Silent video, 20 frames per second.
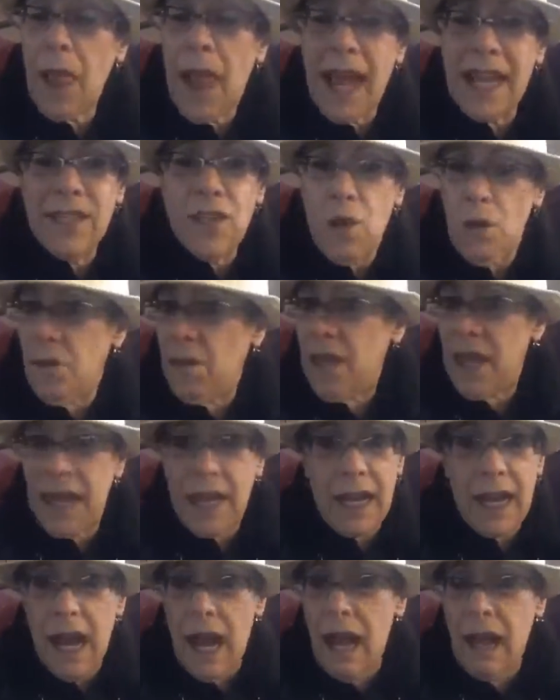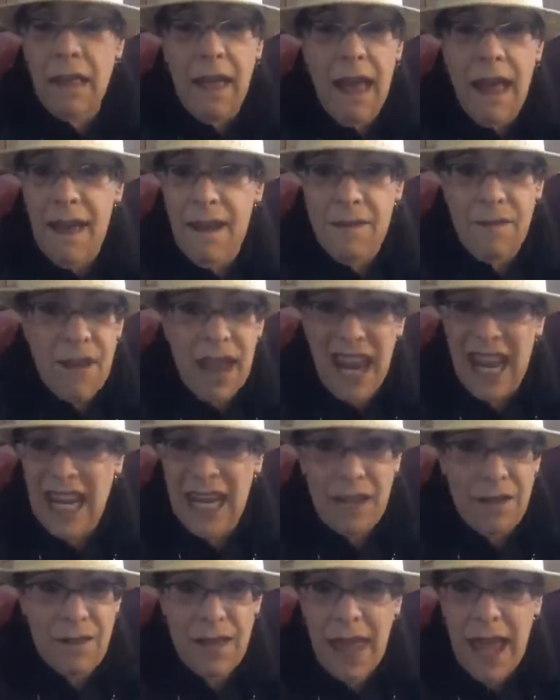I don't think I'll have
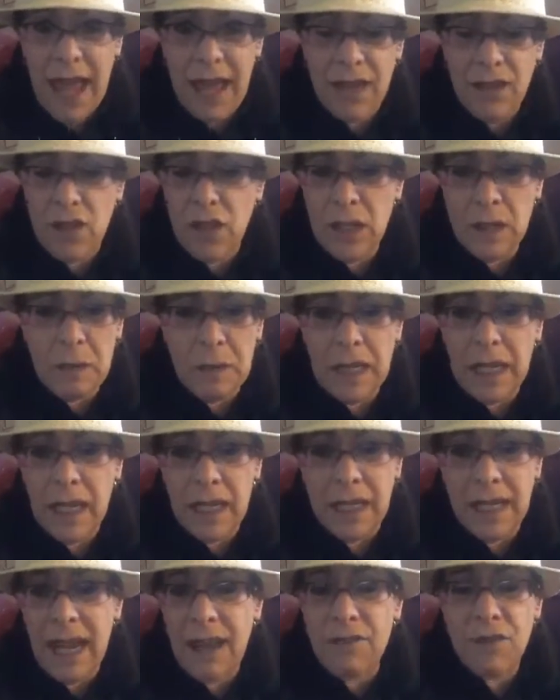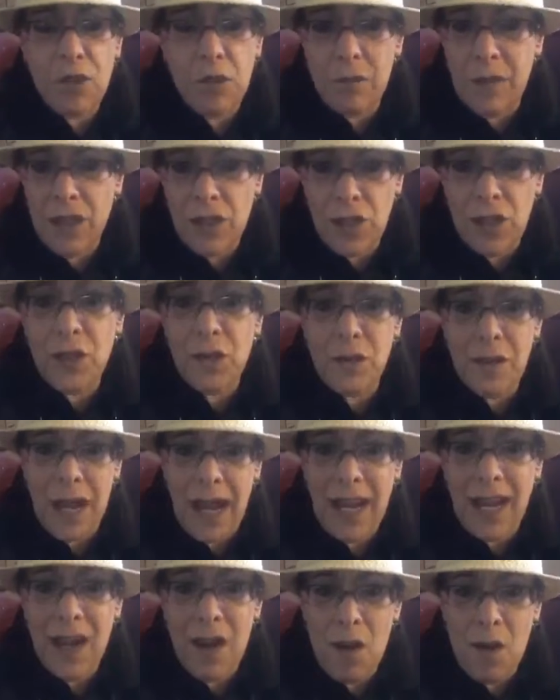any of that just because I have too much to do when
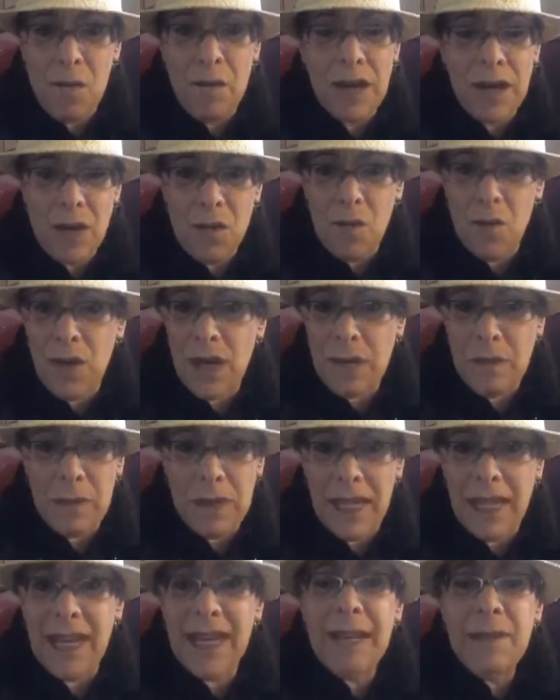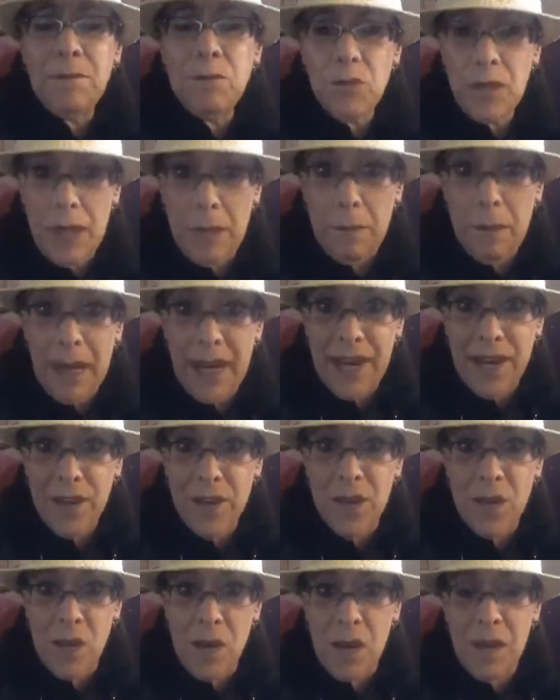I get home. I don't want to be
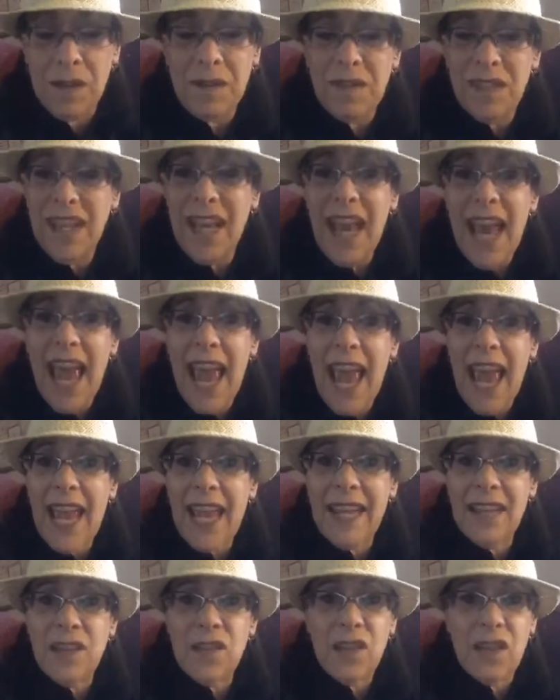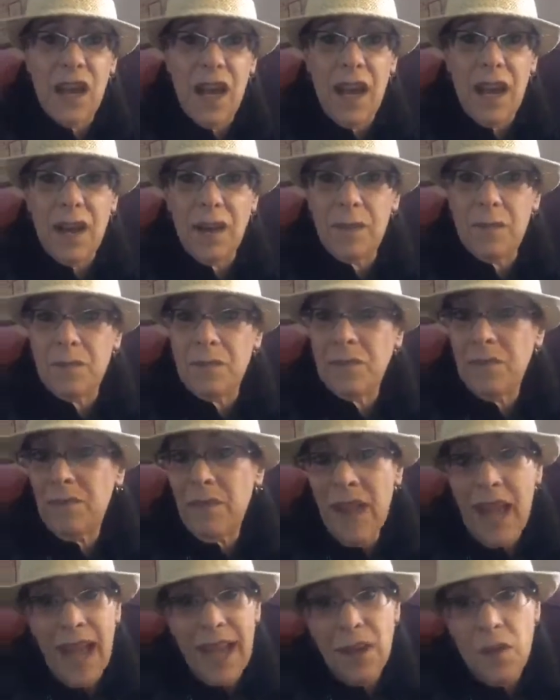impaired at all. And
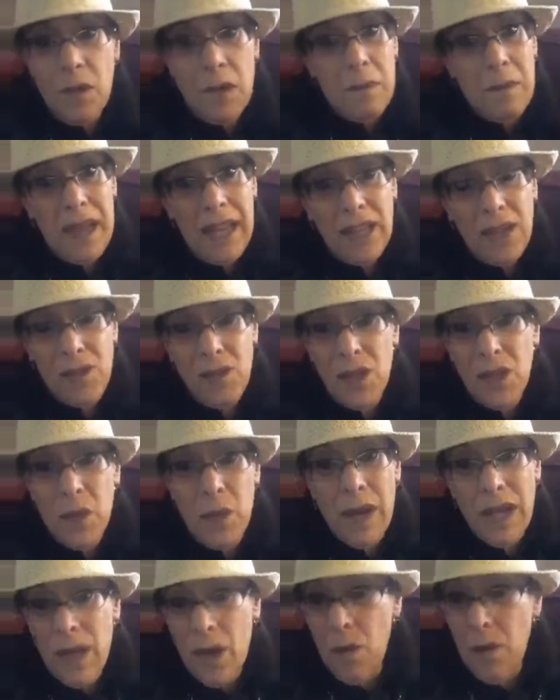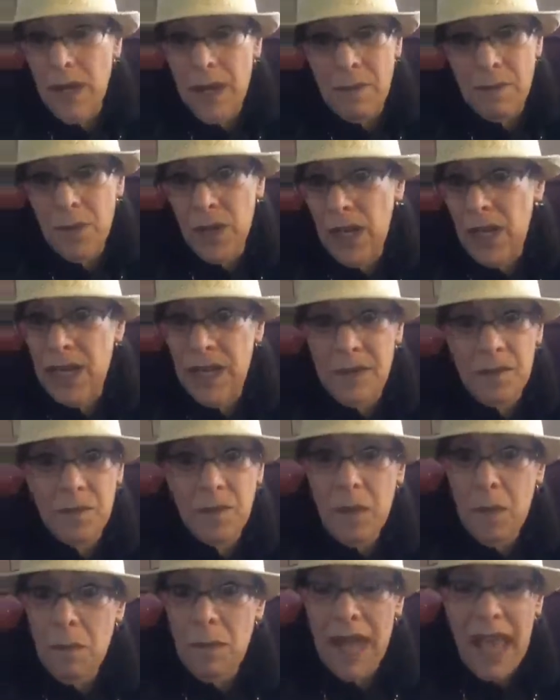I know the menu, so I know what I'm going to
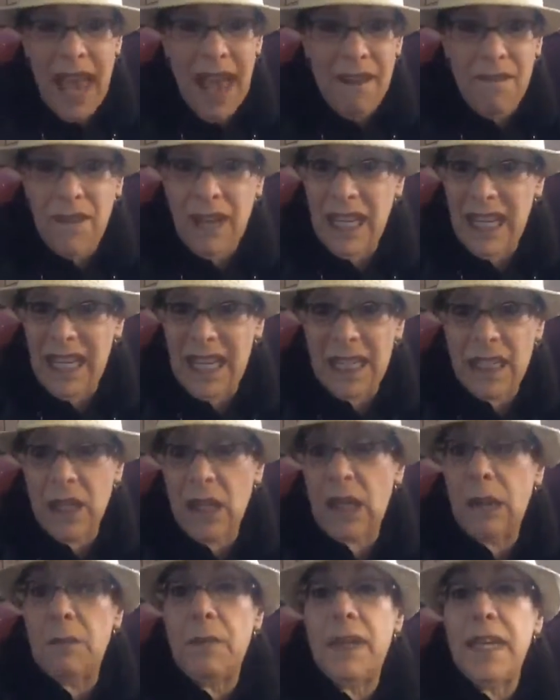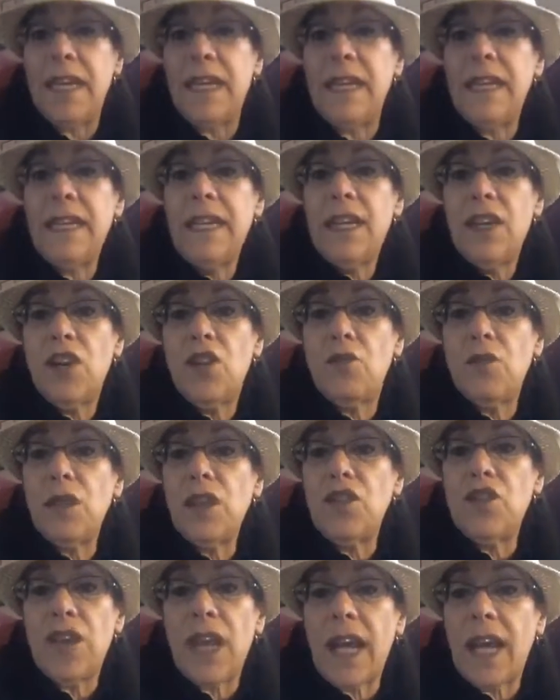be having, and it's going to be
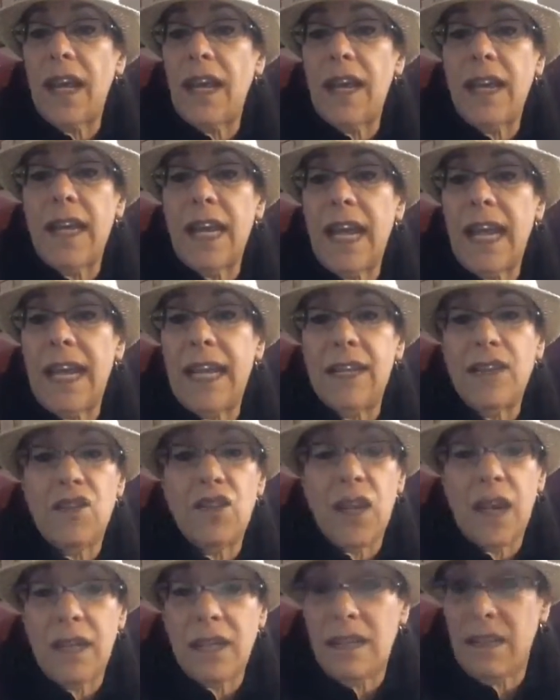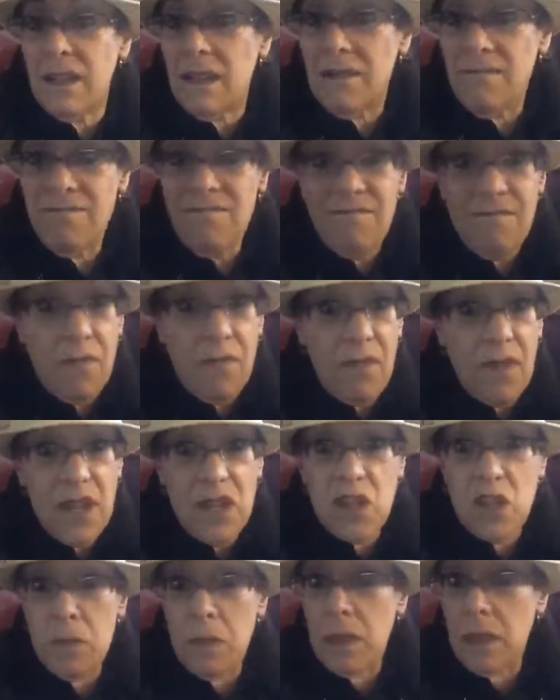grilled chicken and just
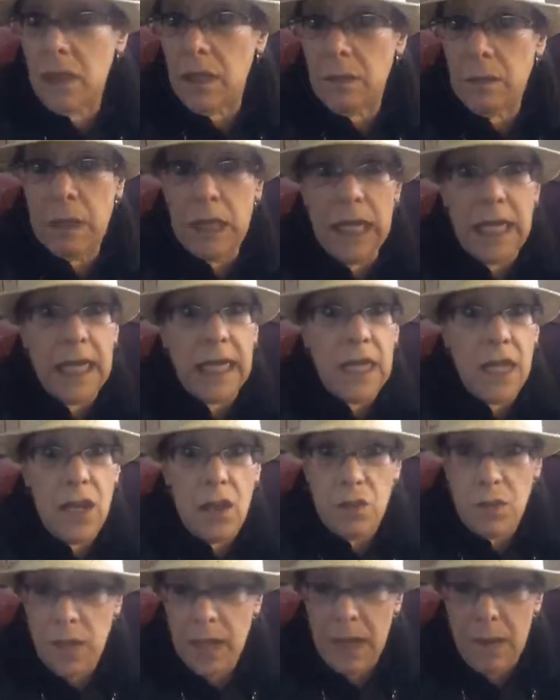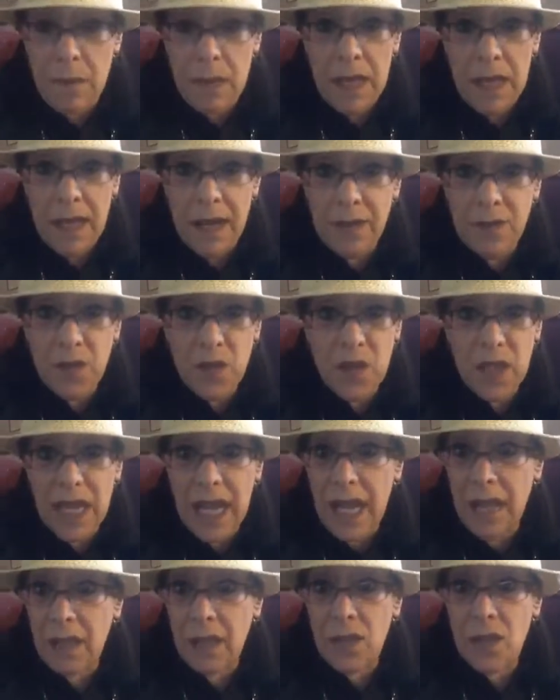vegetables. Plenty of those going to be there,
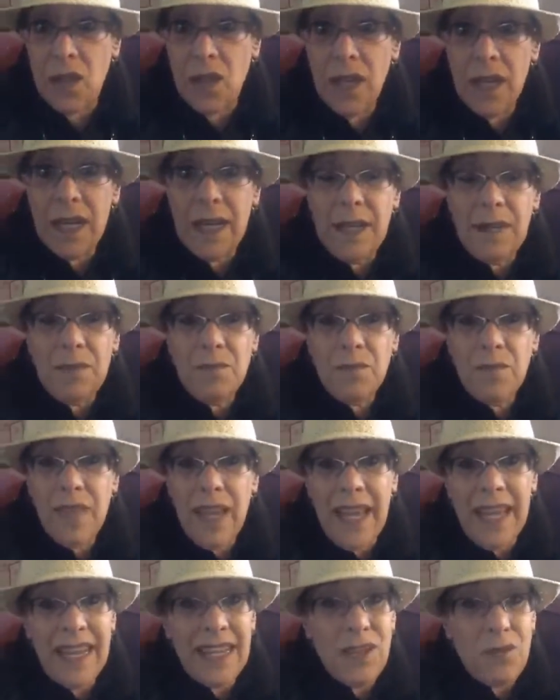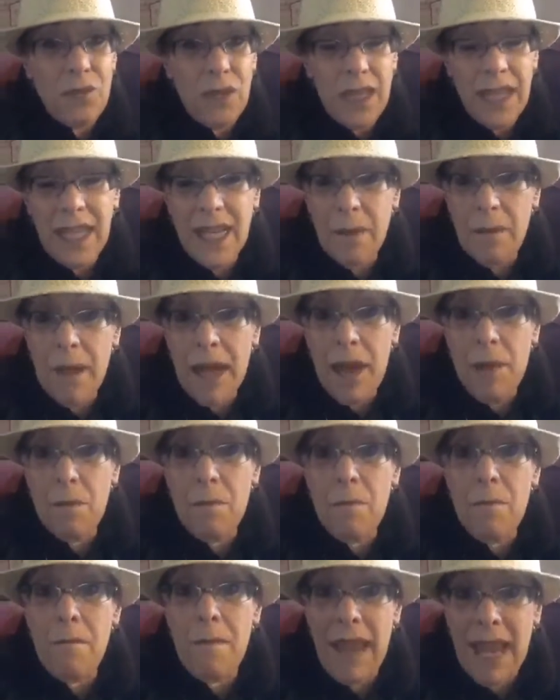salads. And it's really
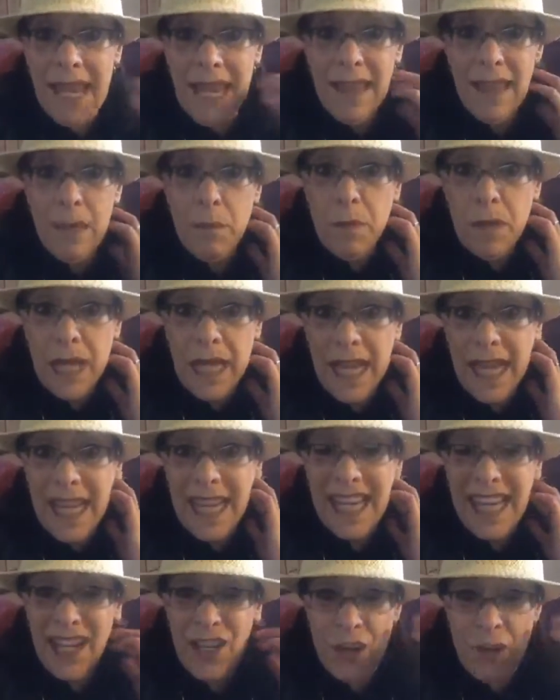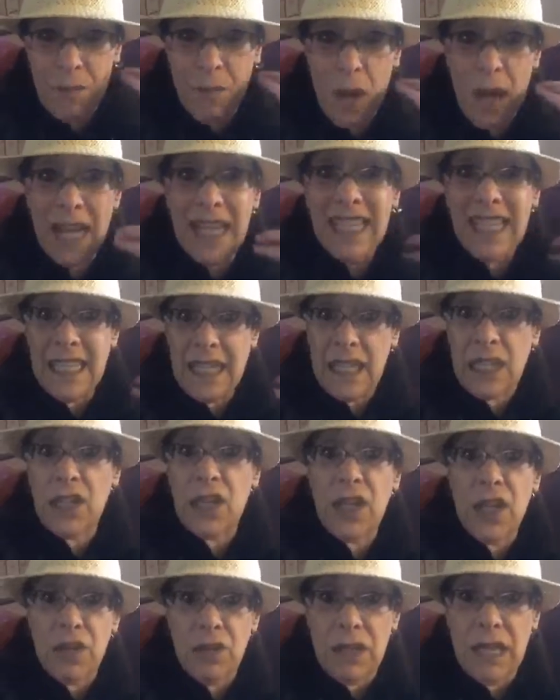about making the plan in your mind
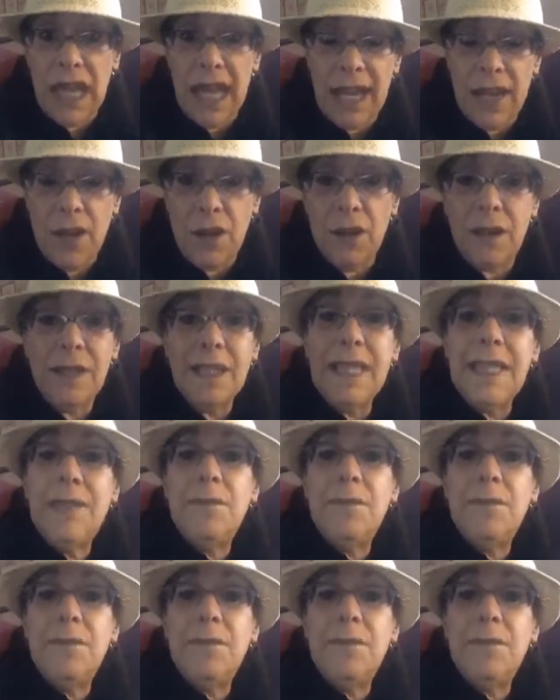6 years later.